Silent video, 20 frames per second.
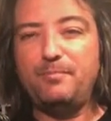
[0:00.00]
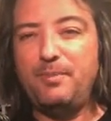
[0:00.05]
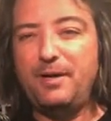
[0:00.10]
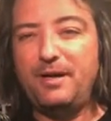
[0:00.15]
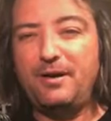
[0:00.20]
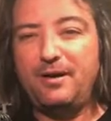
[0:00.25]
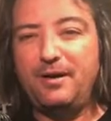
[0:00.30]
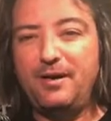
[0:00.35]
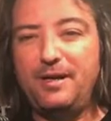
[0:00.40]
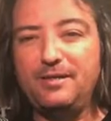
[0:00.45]
We
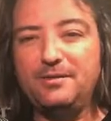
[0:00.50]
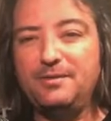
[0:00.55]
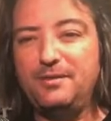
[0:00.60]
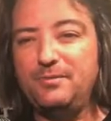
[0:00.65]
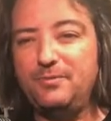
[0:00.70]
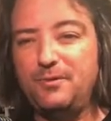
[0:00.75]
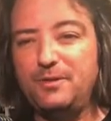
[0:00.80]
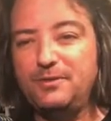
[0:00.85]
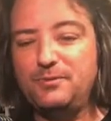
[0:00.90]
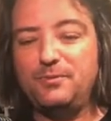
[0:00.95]
talked about
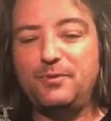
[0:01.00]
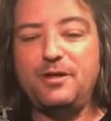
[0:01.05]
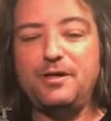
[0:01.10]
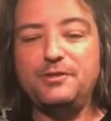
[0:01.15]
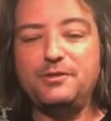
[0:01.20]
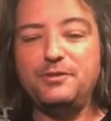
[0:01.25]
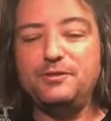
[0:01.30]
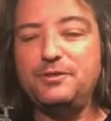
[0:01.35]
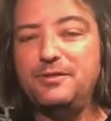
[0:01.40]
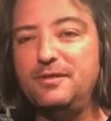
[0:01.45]
bearings and
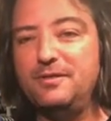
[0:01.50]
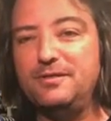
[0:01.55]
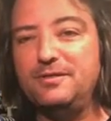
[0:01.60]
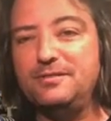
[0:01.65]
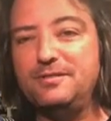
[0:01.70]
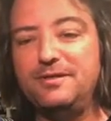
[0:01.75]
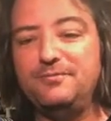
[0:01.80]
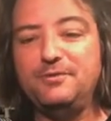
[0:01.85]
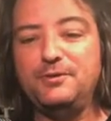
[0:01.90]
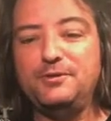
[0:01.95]
thrust
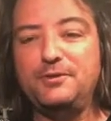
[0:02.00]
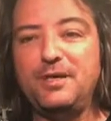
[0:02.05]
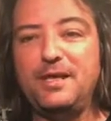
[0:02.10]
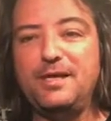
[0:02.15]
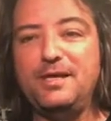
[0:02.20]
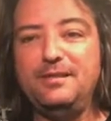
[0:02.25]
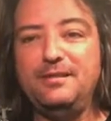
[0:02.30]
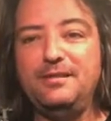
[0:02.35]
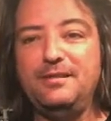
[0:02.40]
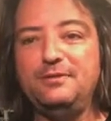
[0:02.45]
washers and all this
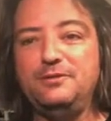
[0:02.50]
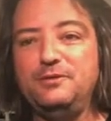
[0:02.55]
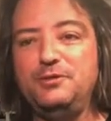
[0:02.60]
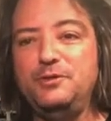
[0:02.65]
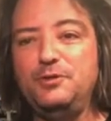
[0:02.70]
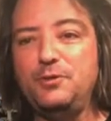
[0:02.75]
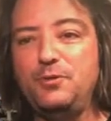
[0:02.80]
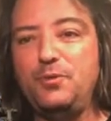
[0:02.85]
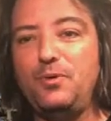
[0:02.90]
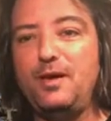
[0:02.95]
stuff to try and
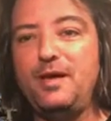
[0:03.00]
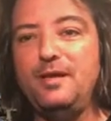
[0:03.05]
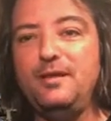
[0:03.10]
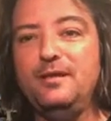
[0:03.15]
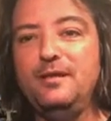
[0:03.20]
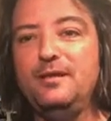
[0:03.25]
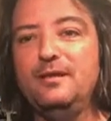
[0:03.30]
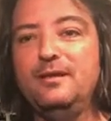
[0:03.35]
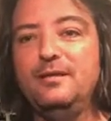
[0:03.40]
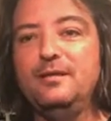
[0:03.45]
get this
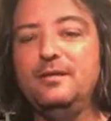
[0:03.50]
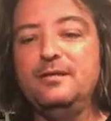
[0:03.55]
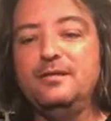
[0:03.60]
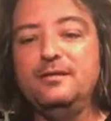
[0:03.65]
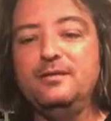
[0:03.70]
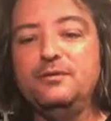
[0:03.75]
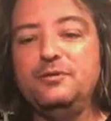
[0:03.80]
joint